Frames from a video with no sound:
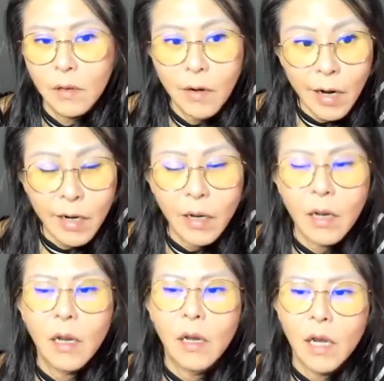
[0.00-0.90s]
right?
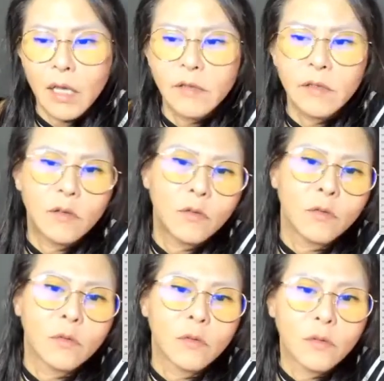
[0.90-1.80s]
Lungs issue.
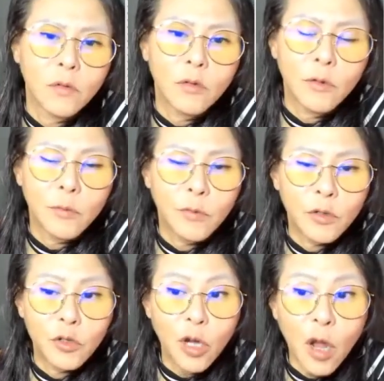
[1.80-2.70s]
So
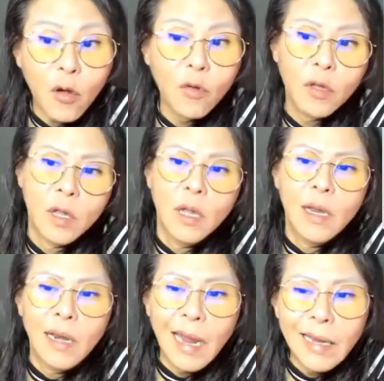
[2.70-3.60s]
the child
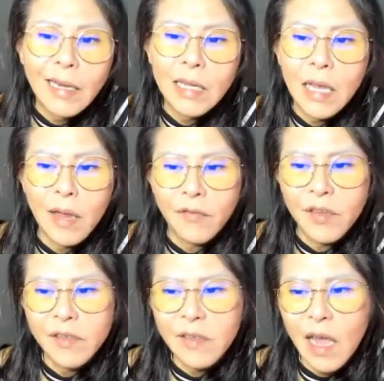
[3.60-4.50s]
likely have
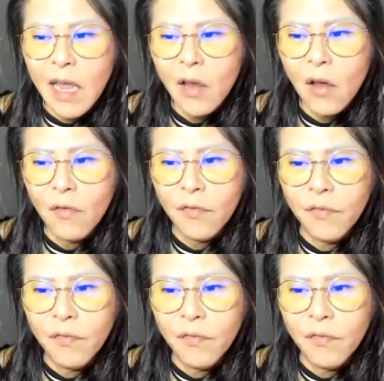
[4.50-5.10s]
this kind of